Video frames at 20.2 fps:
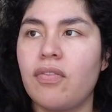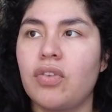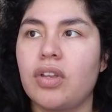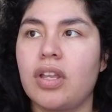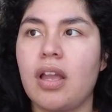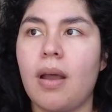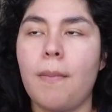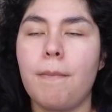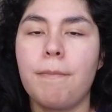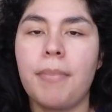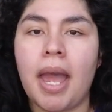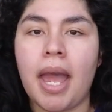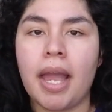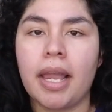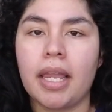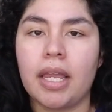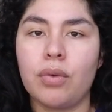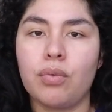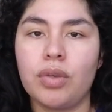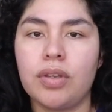come
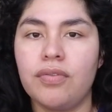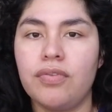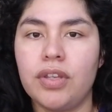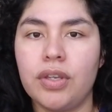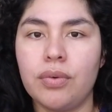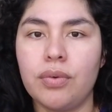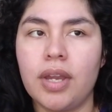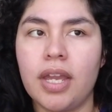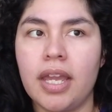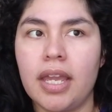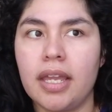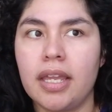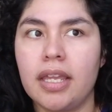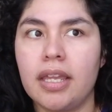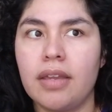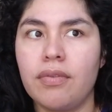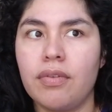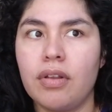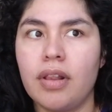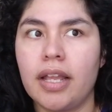back and review it and
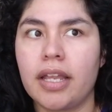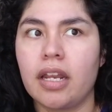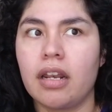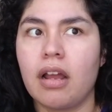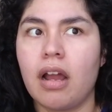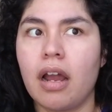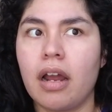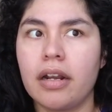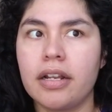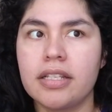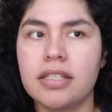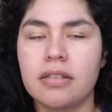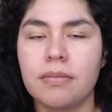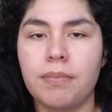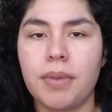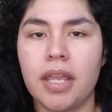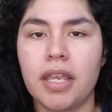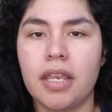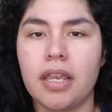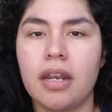give you, like, an honest
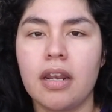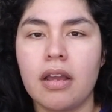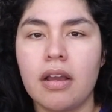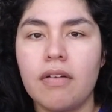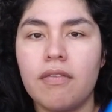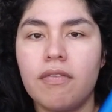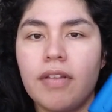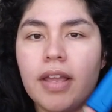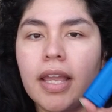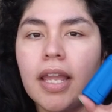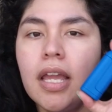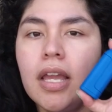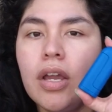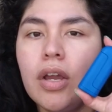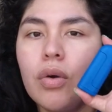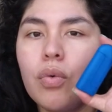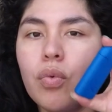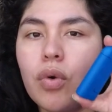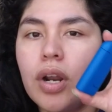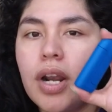opinion of, like,
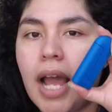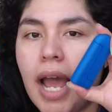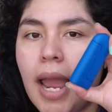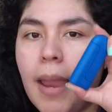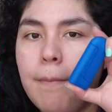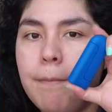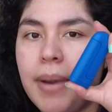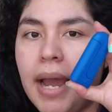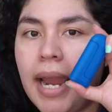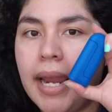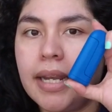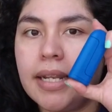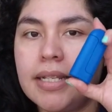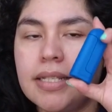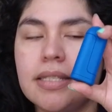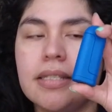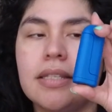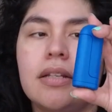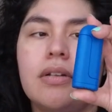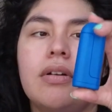would I buy
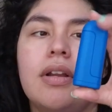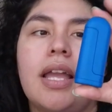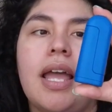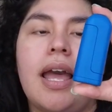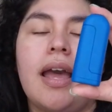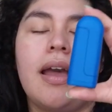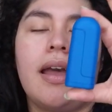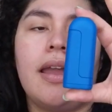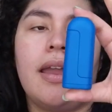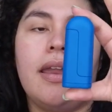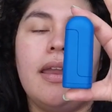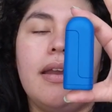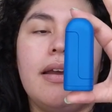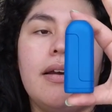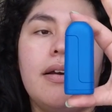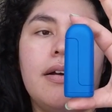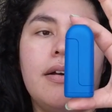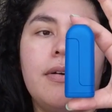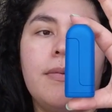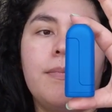this little guy
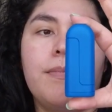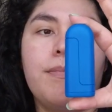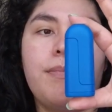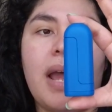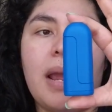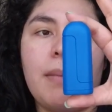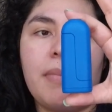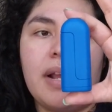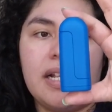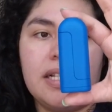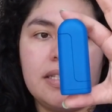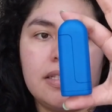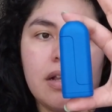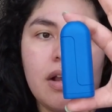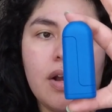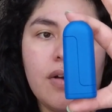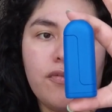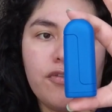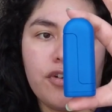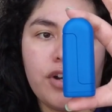by
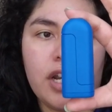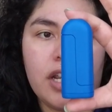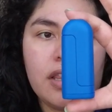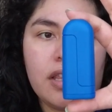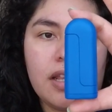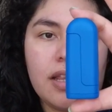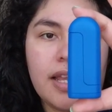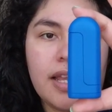myself or anything